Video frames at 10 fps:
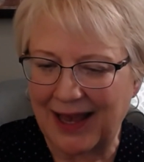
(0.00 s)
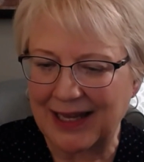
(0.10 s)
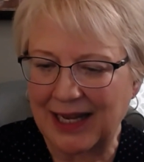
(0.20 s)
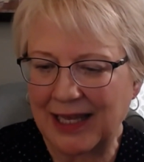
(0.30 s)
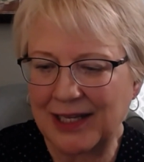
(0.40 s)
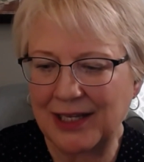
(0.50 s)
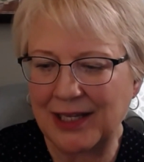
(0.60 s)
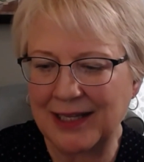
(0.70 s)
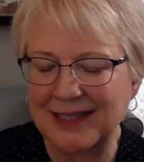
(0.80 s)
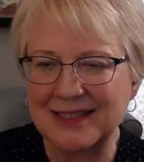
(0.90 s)
that. And
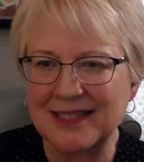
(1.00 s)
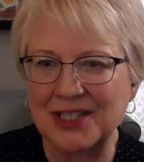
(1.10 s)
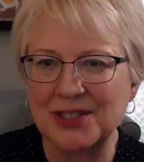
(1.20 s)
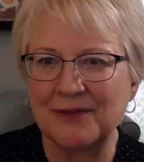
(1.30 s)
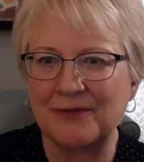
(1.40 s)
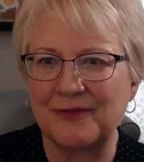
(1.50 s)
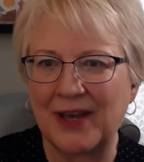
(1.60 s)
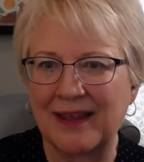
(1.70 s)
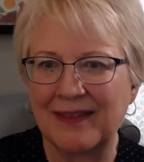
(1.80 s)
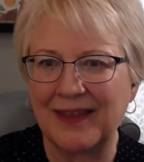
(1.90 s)
it's such a
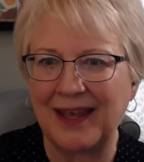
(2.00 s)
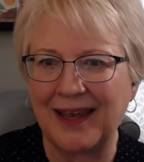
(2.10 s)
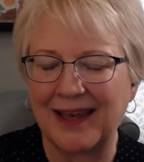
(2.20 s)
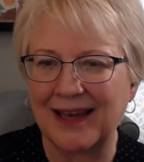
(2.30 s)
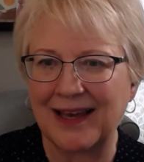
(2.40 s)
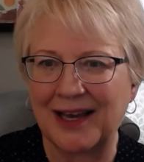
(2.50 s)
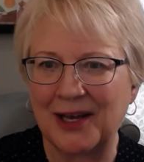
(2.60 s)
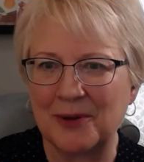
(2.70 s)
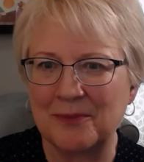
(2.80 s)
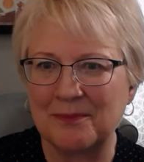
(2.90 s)
fake yeah. thing.
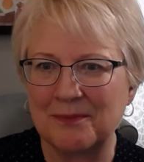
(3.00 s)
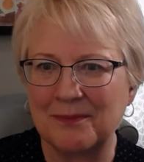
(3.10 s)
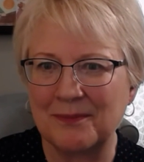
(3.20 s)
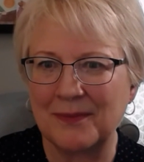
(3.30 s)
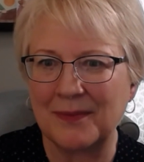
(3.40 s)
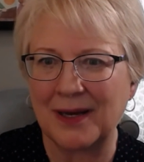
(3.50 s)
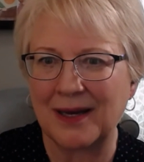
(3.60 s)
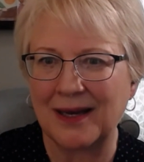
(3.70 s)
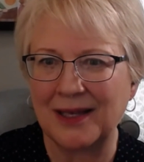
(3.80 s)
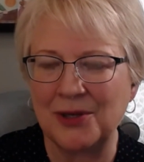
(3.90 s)
Um,
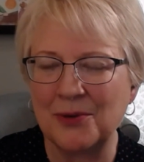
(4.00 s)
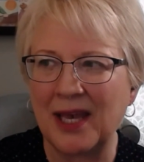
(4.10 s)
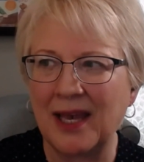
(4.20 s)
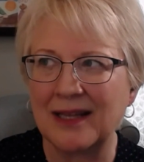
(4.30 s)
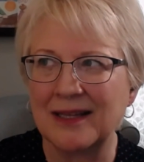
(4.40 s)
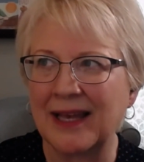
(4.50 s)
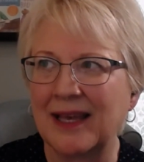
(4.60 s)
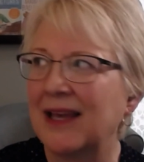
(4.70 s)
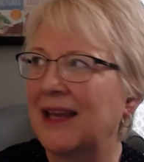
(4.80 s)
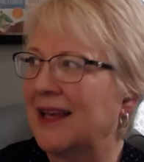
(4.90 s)
you can't
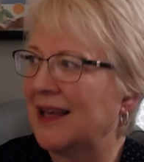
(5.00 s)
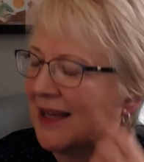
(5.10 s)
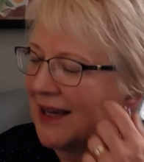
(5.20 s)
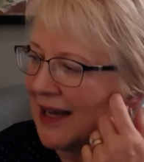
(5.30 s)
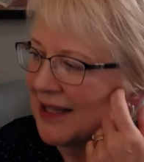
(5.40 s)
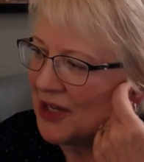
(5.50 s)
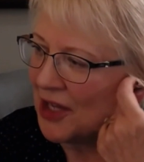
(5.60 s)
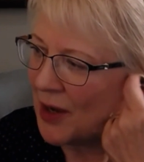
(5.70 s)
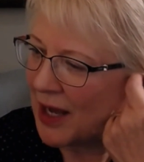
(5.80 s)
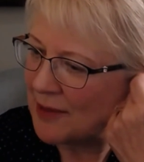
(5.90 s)
like, I don't
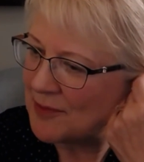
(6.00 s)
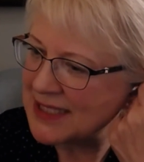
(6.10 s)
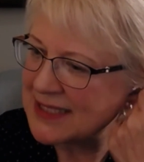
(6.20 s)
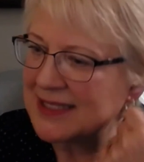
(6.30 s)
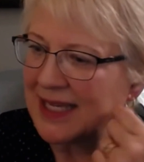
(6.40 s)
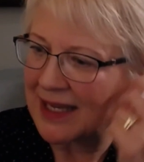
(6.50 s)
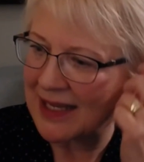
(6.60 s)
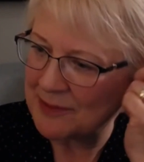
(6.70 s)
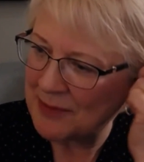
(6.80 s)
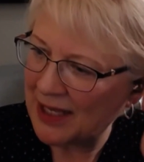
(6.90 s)
know. I've been sick
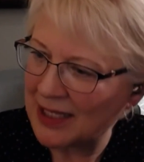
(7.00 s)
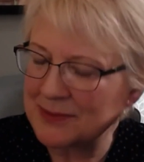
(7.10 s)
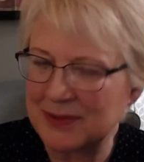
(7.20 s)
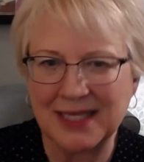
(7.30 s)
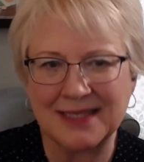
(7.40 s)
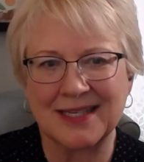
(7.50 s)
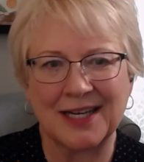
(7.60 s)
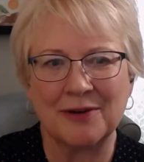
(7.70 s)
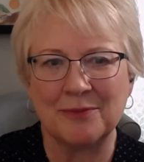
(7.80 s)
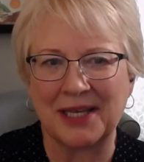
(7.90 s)
and my husband takes
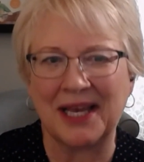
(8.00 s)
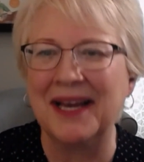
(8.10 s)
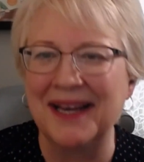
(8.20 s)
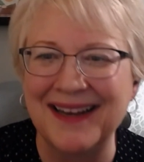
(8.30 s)
care of me.